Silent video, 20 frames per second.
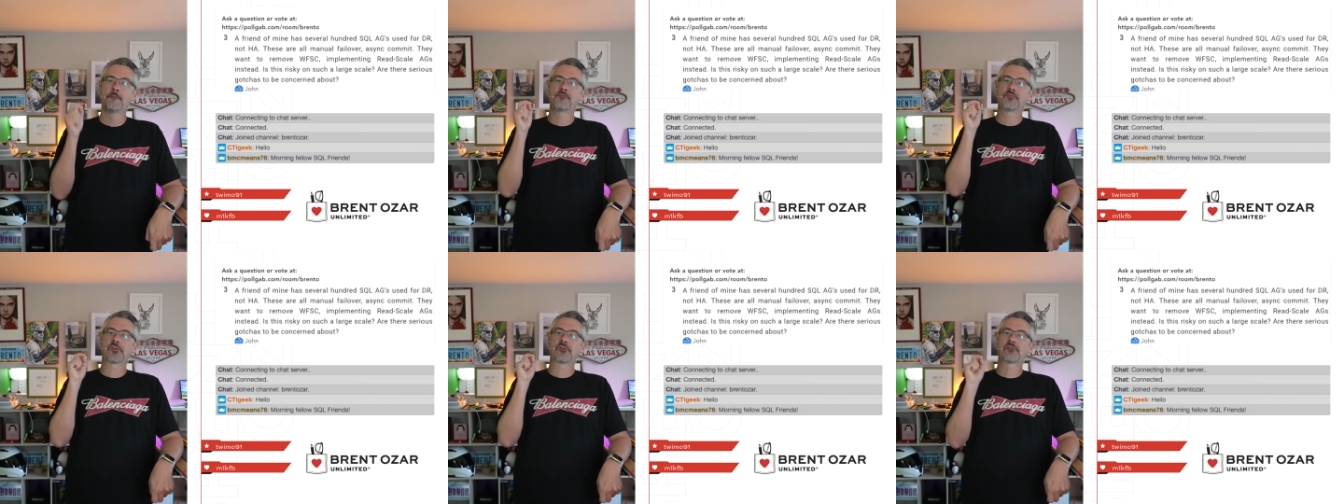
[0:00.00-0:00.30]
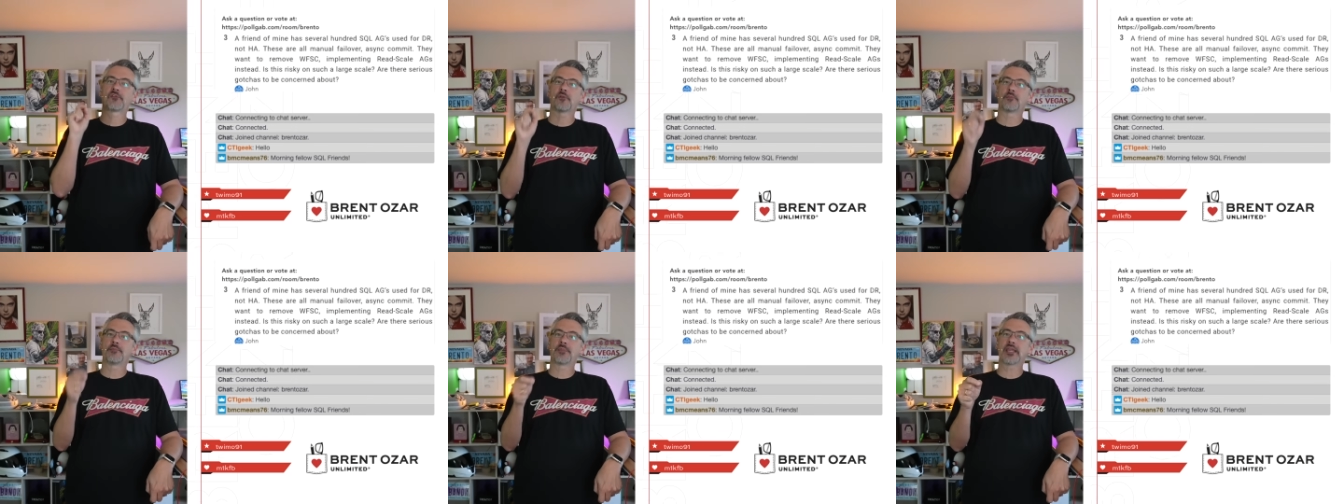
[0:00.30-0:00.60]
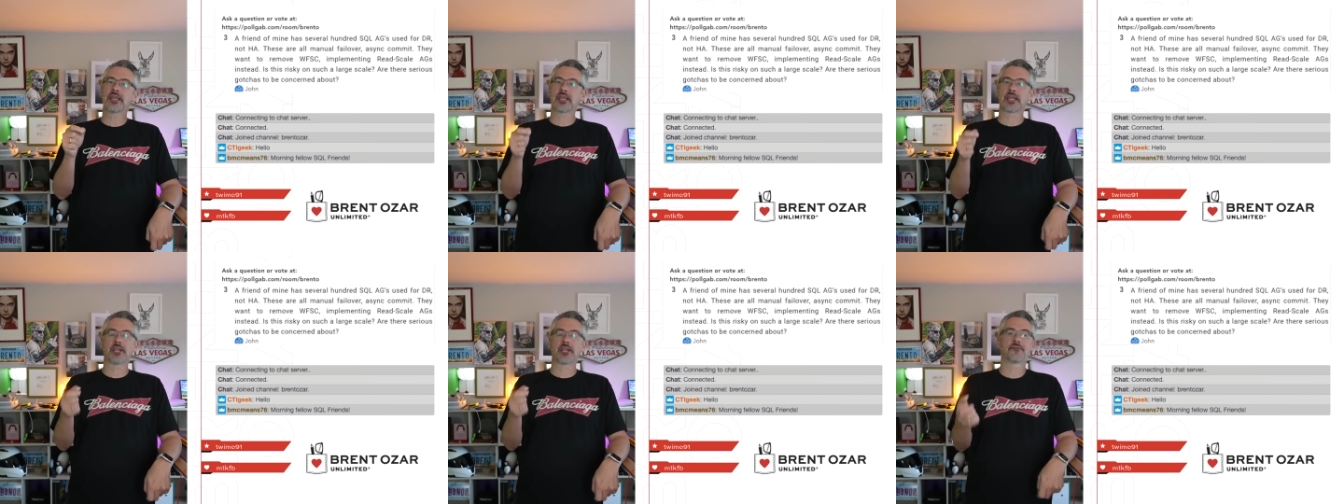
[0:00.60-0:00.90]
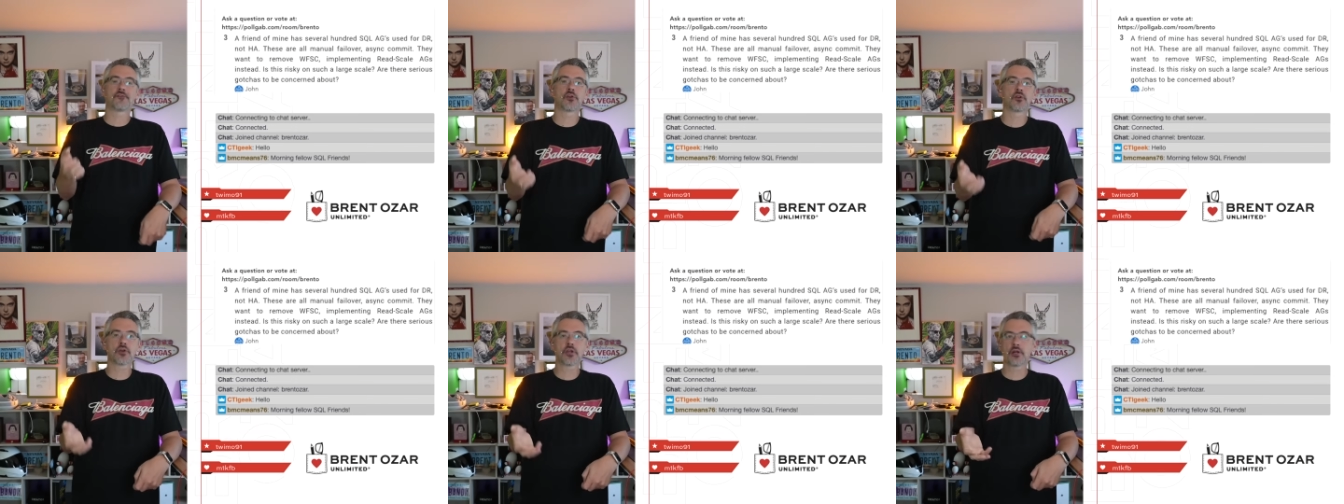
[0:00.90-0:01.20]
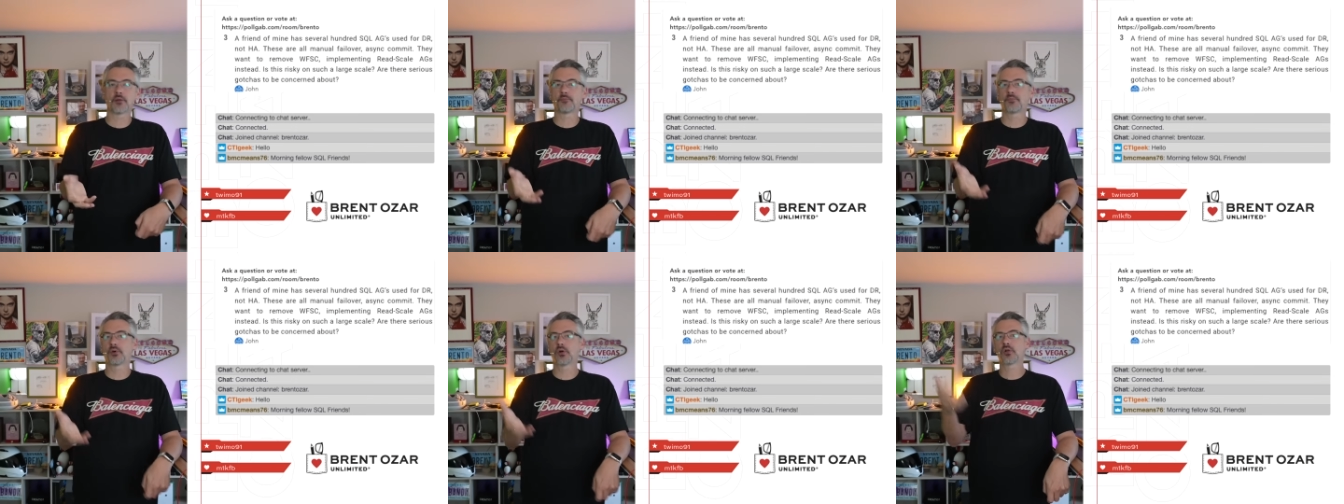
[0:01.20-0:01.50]
For me, if you're going to
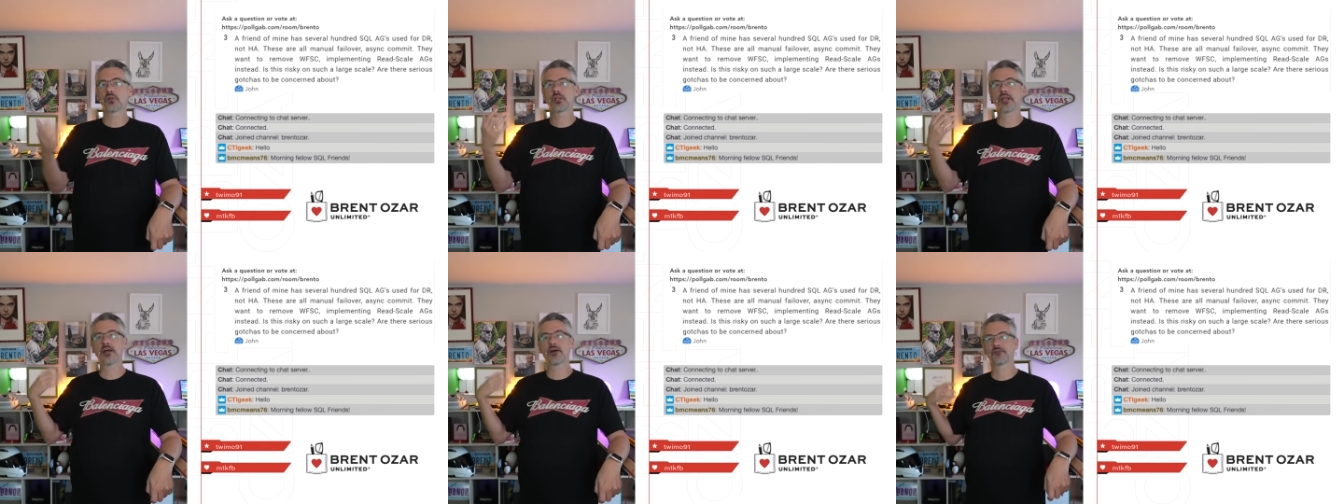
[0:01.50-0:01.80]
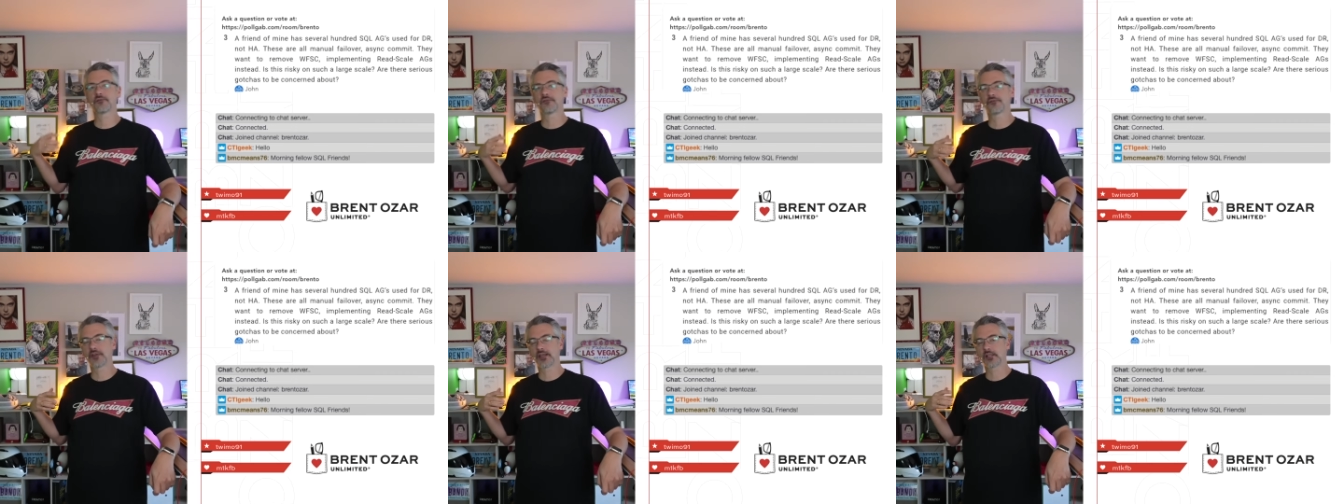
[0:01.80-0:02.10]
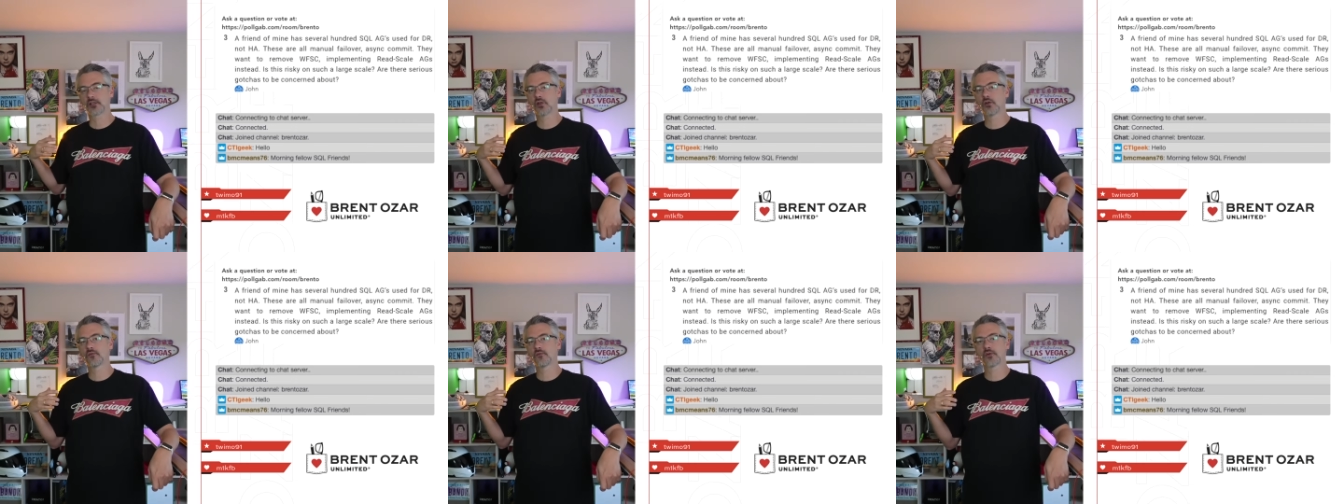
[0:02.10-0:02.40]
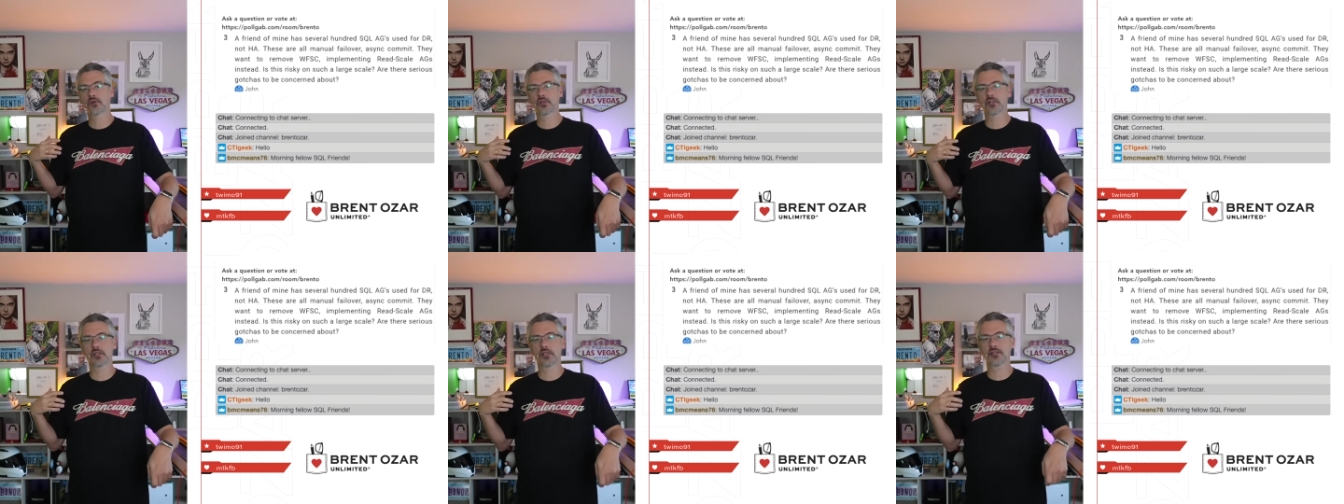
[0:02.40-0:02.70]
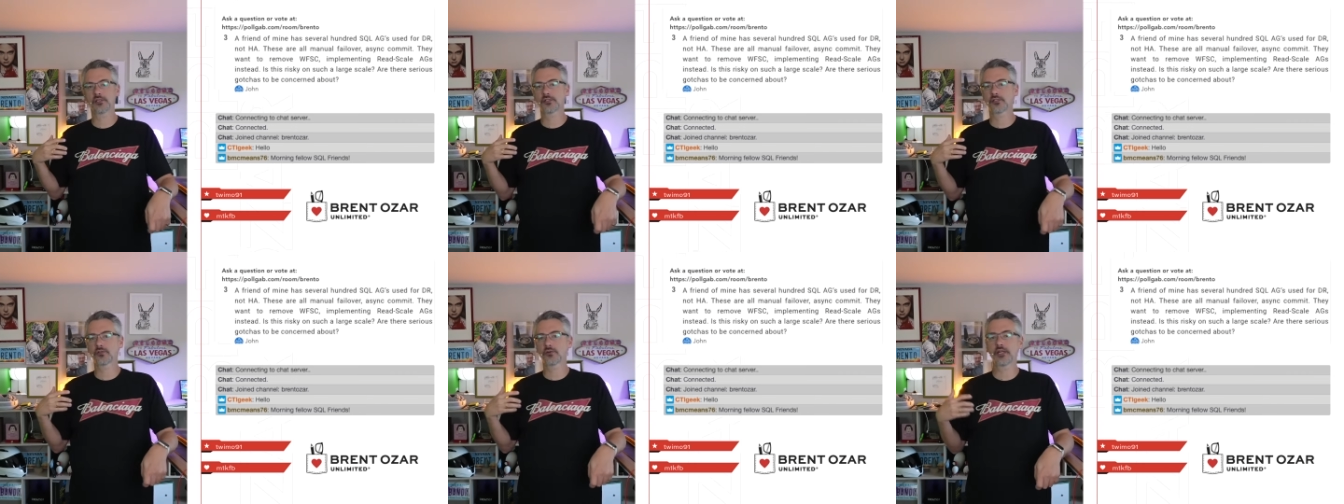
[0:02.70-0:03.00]
pull out failover
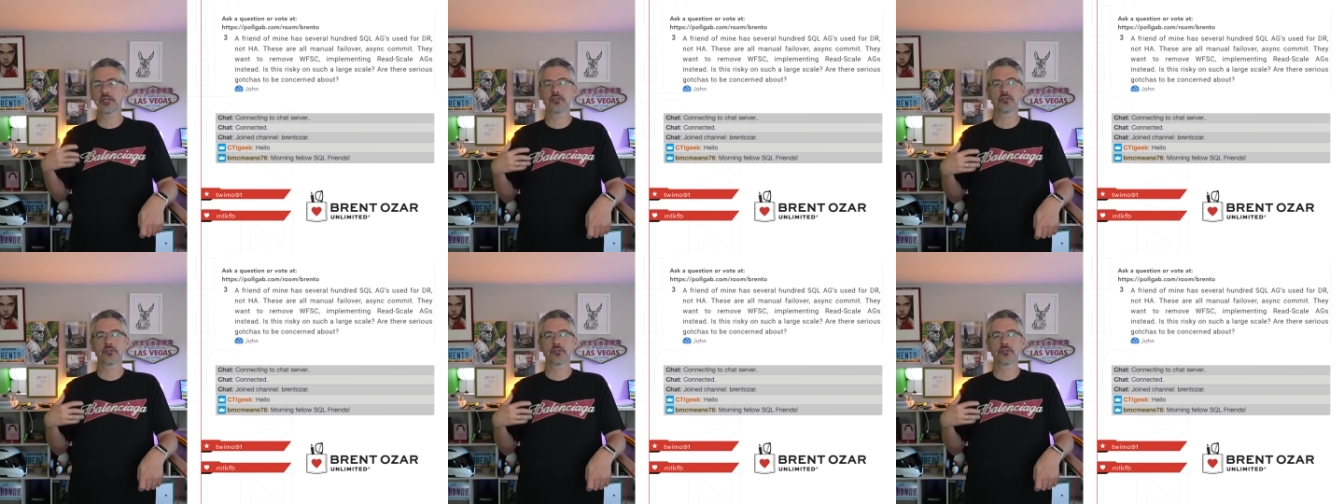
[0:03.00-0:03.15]
clustering,